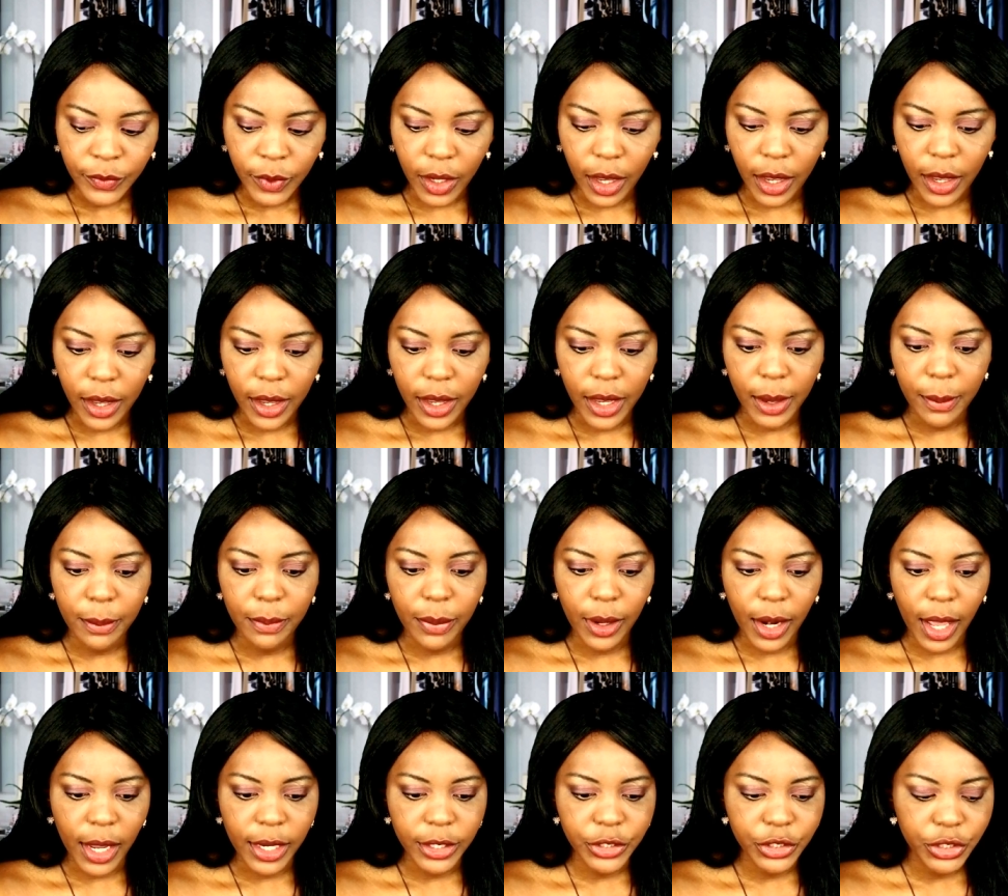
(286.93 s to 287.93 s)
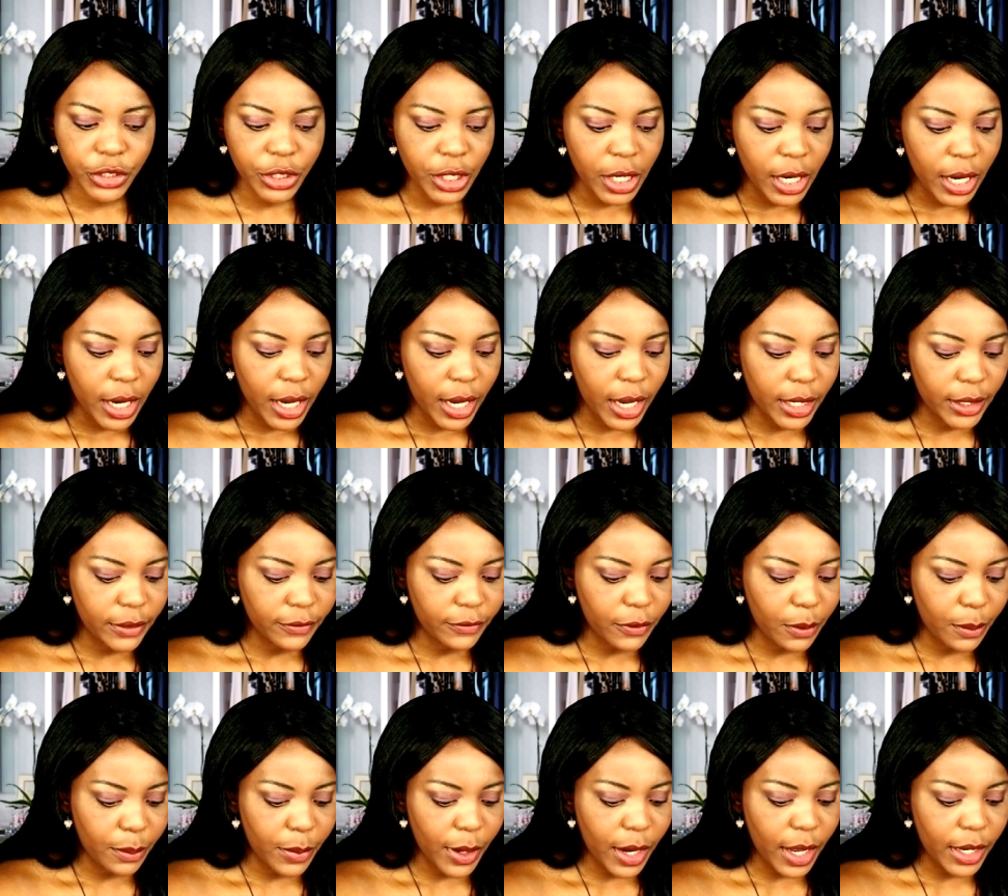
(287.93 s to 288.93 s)
uh, a blush and
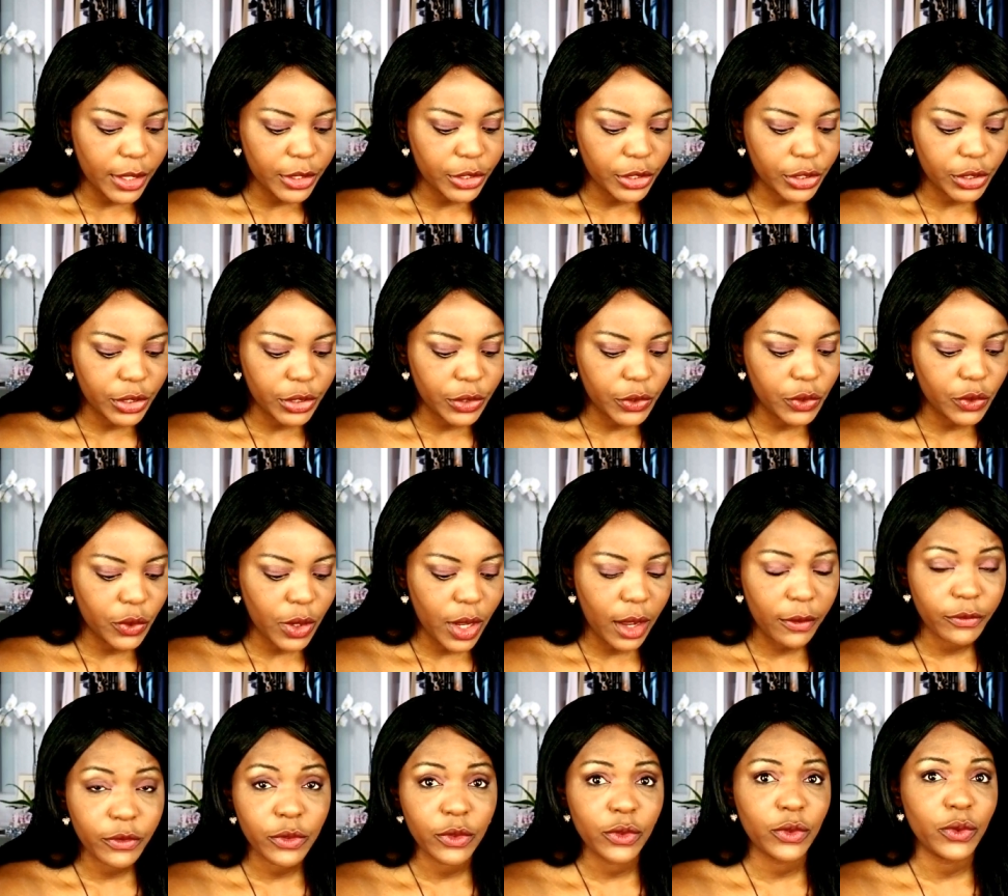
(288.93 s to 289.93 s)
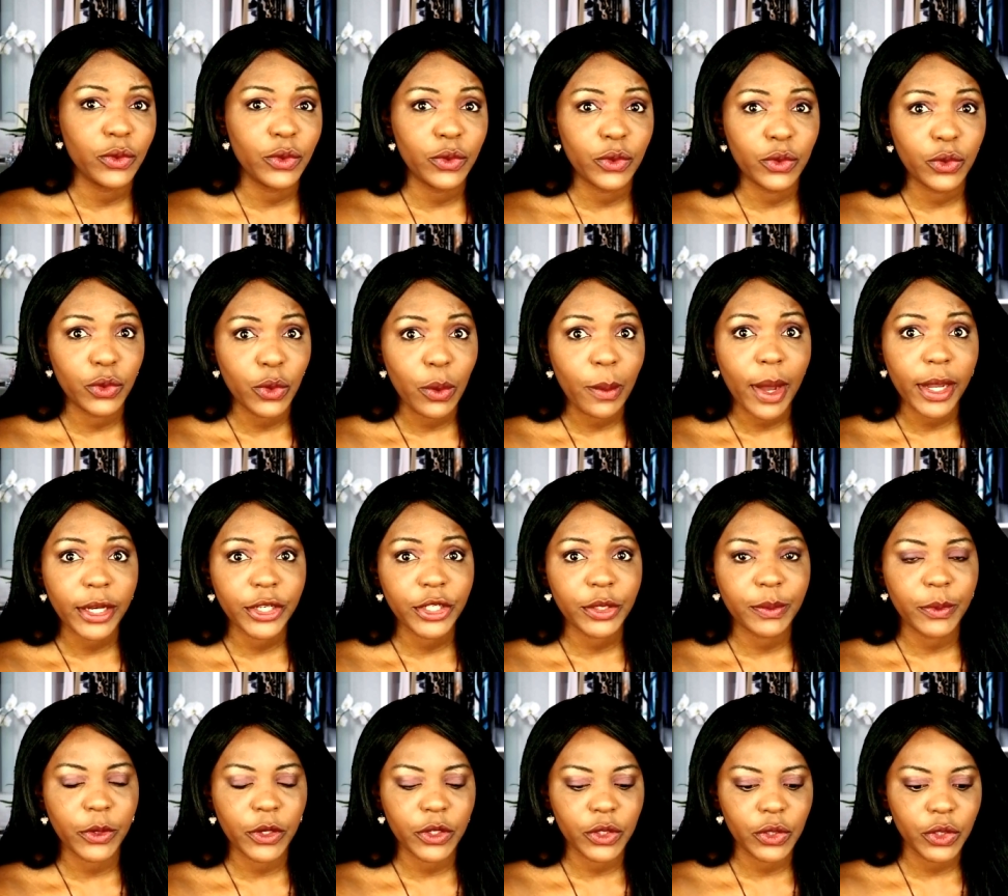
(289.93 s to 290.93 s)
for blush you don't have to do too much
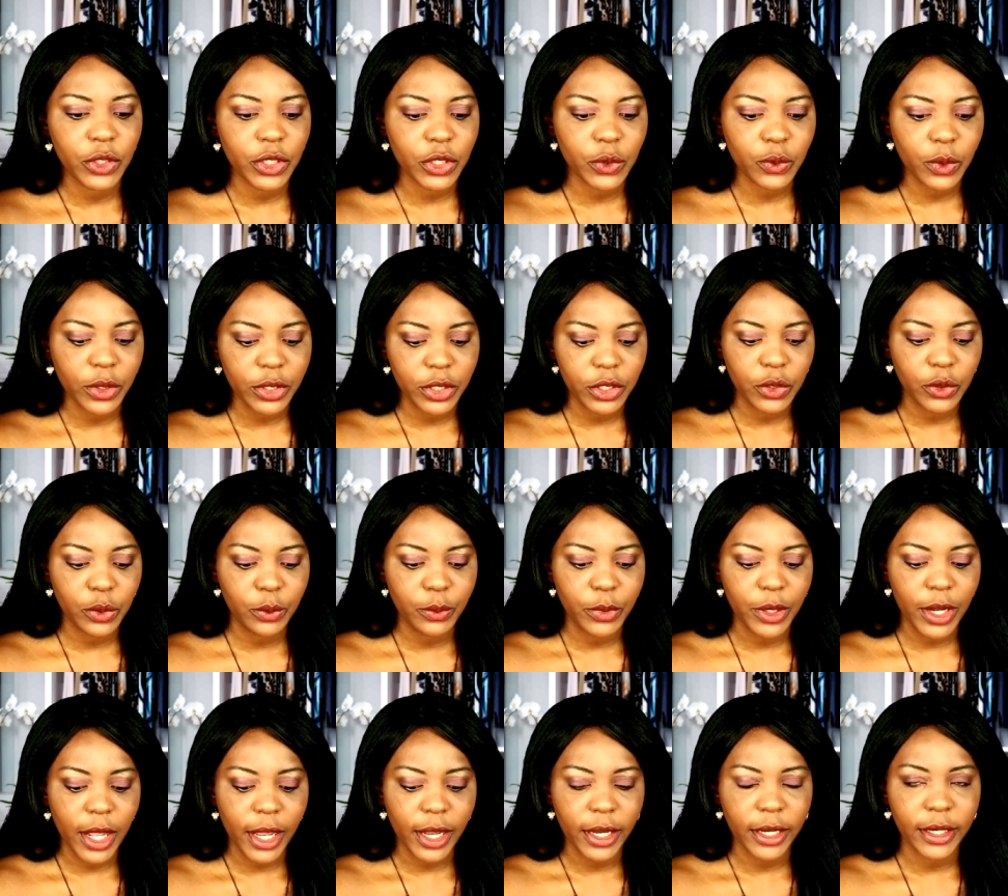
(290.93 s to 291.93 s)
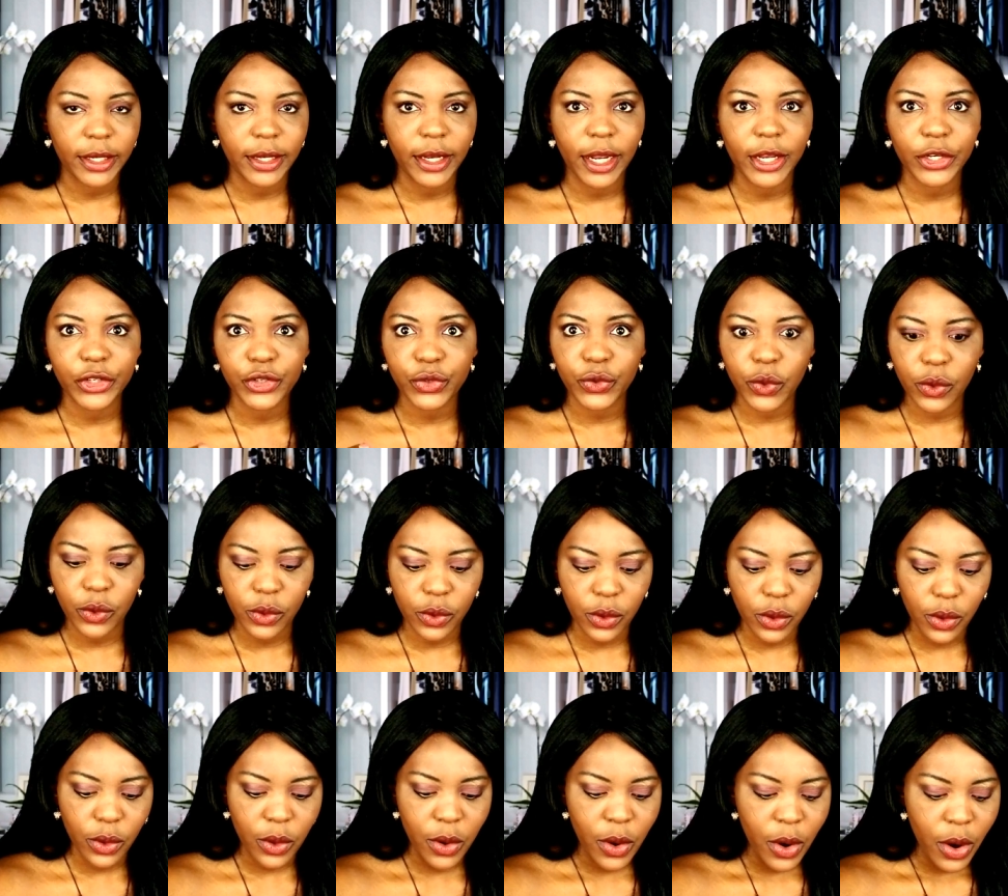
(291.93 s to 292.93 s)
because you just want it to be like natural
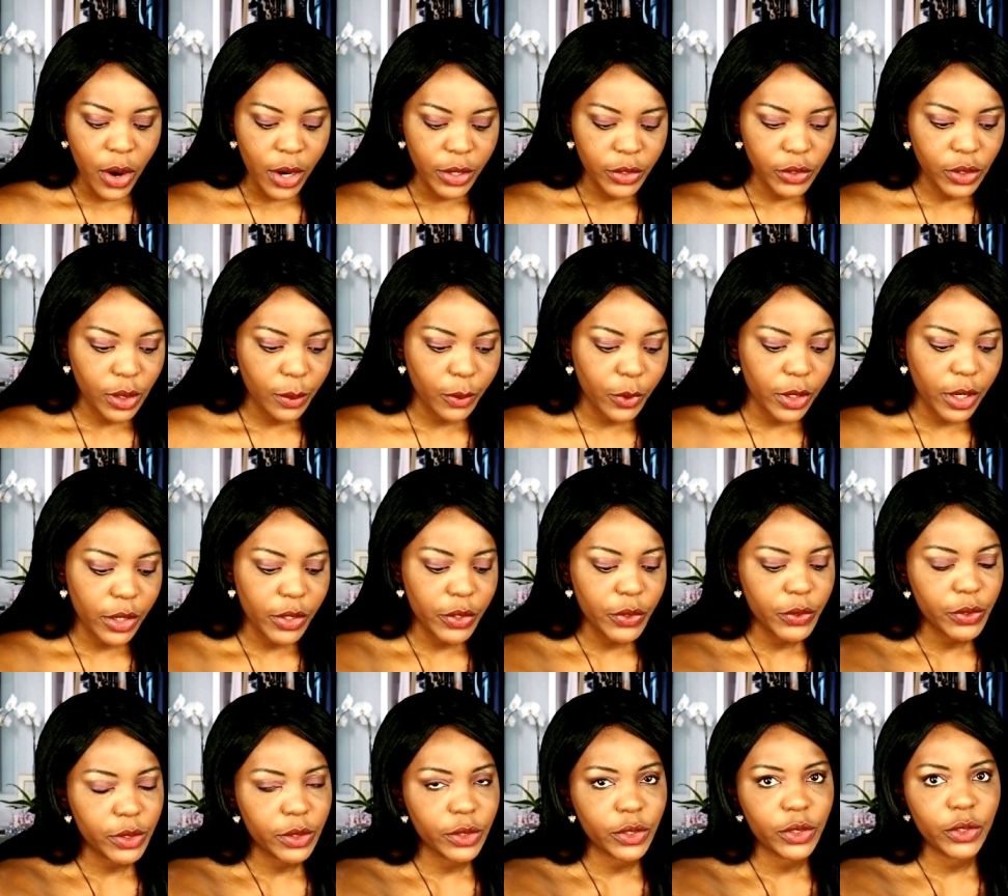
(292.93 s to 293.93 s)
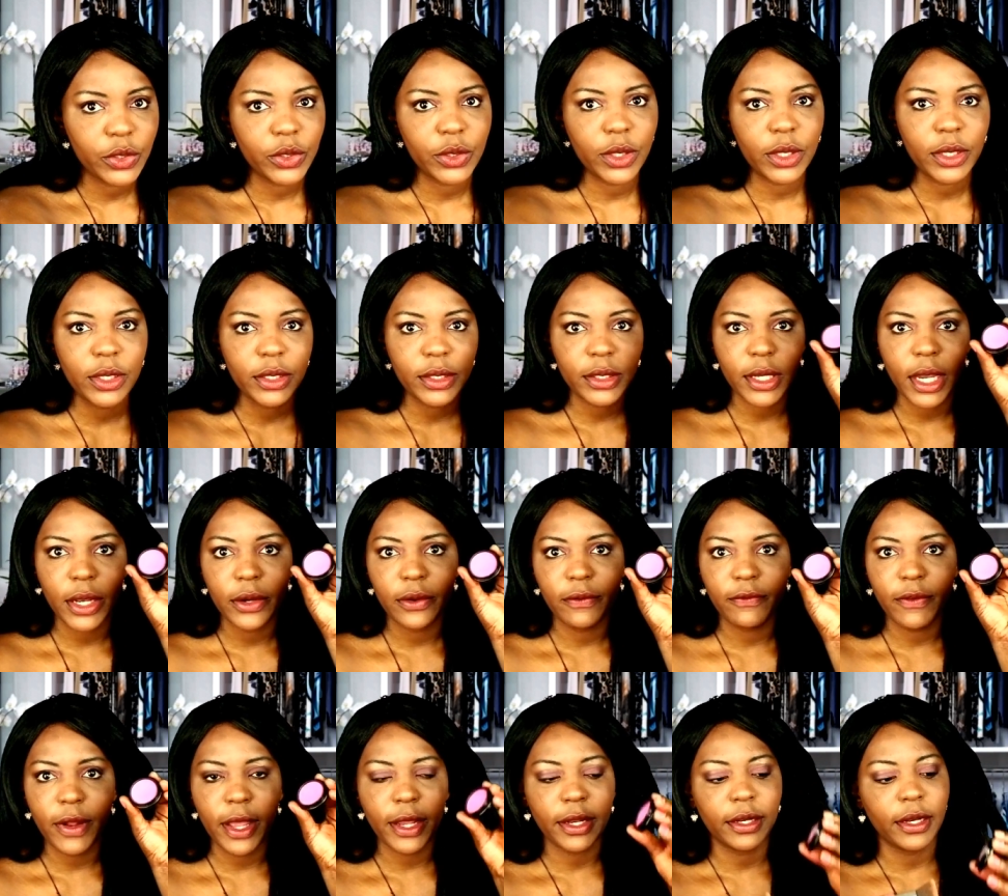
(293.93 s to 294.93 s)
glow so I'm gonna use this kind of
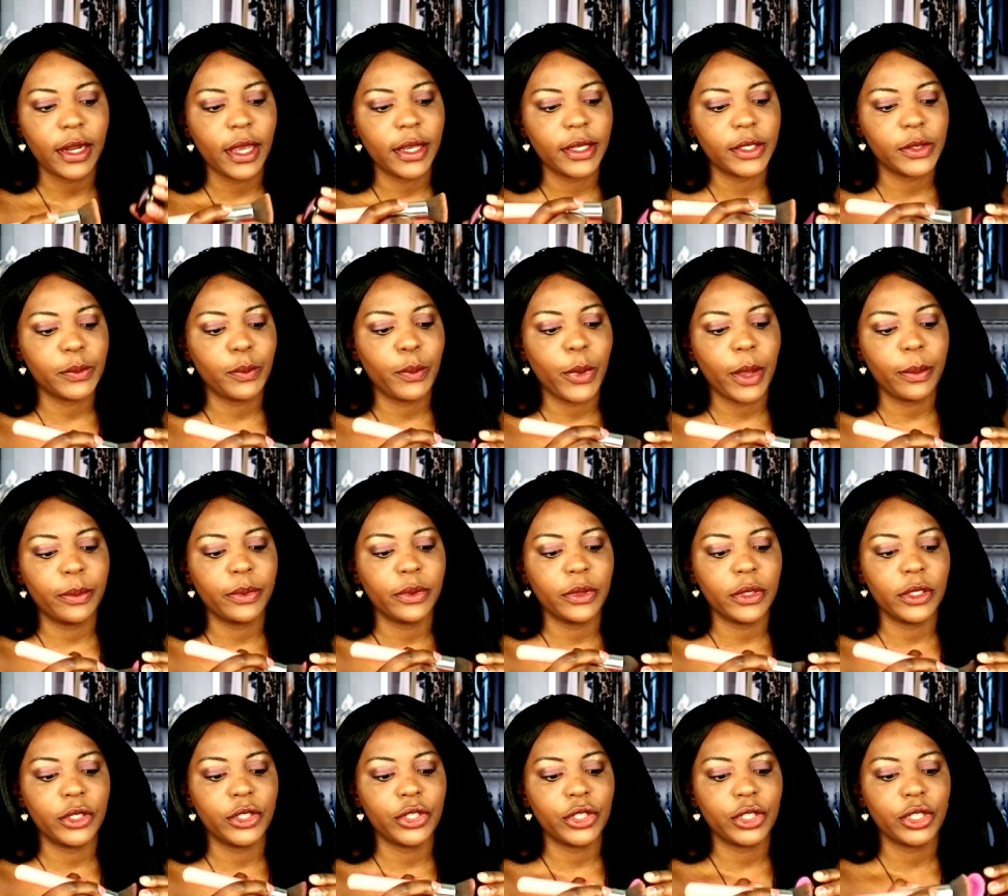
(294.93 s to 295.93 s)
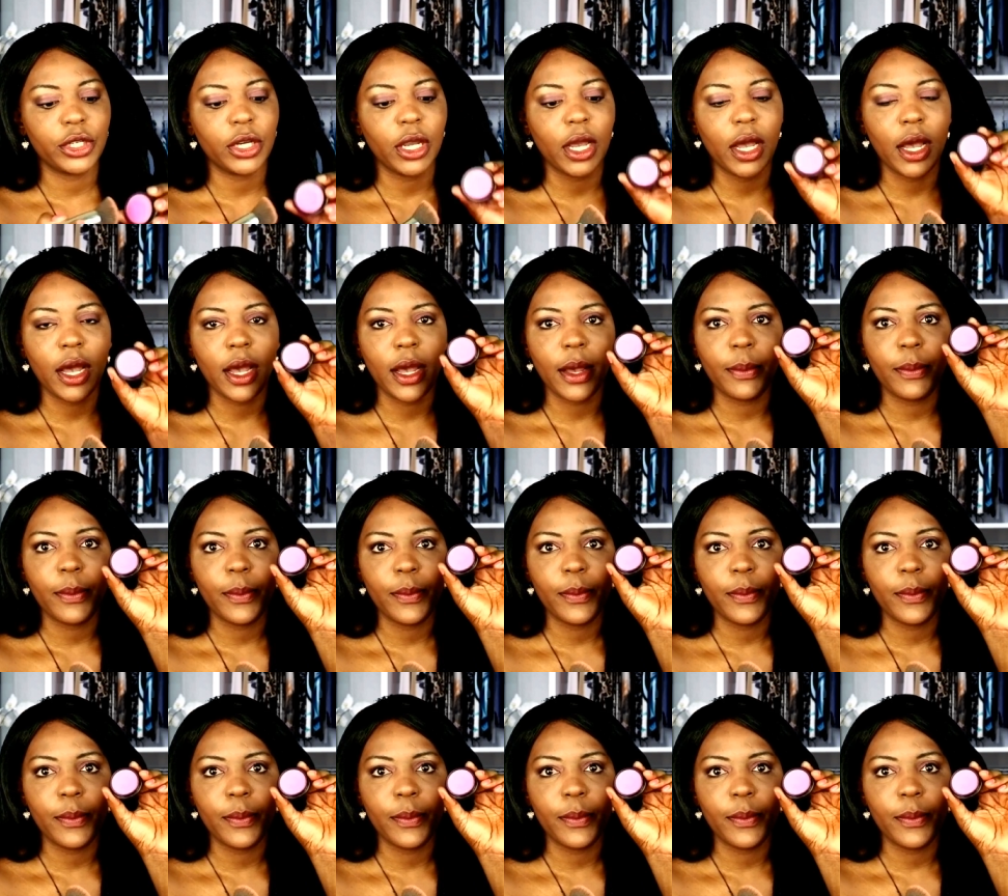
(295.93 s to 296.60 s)
like nice purplish uh,